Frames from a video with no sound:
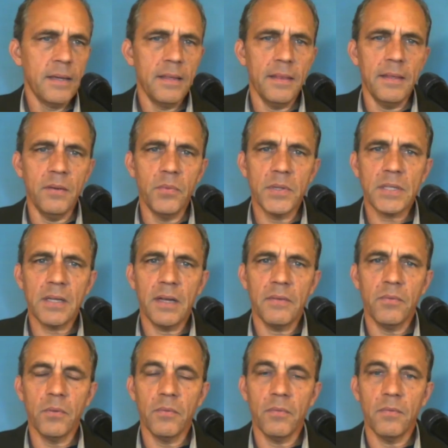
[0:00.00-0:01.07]
The risk
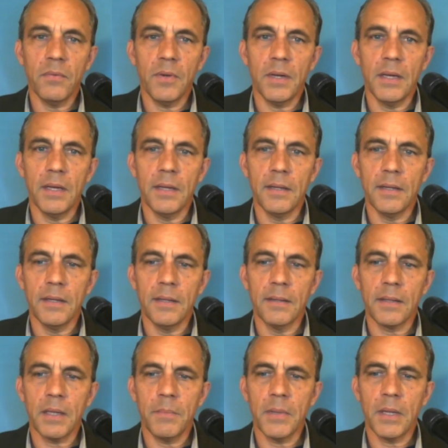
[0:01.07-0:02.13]
level on
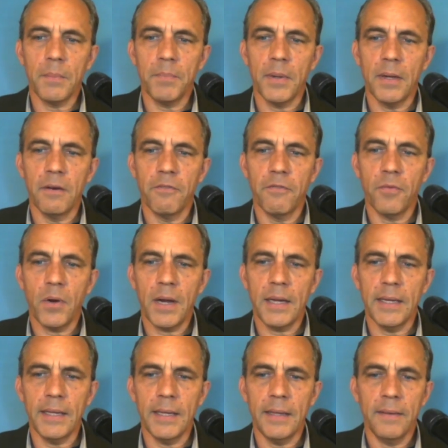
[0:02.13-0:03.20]
uh, coming up on
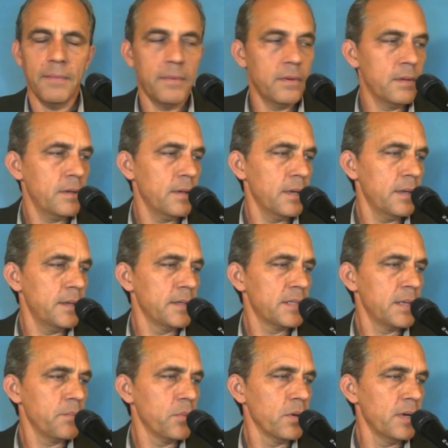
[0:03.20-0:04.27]
Friday, uh,
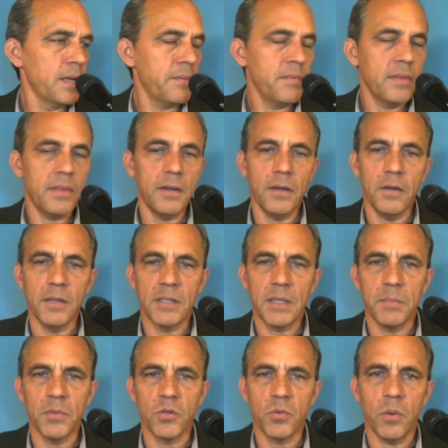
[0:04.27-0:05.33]
December 11th and
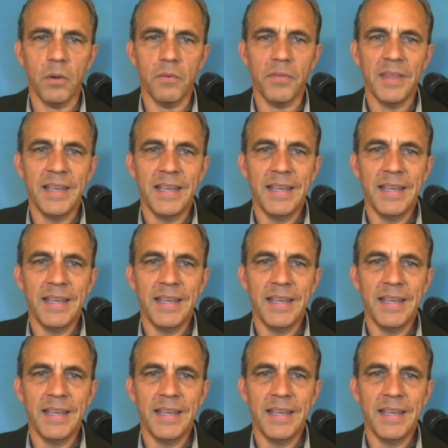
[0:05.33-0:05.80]
December 12th,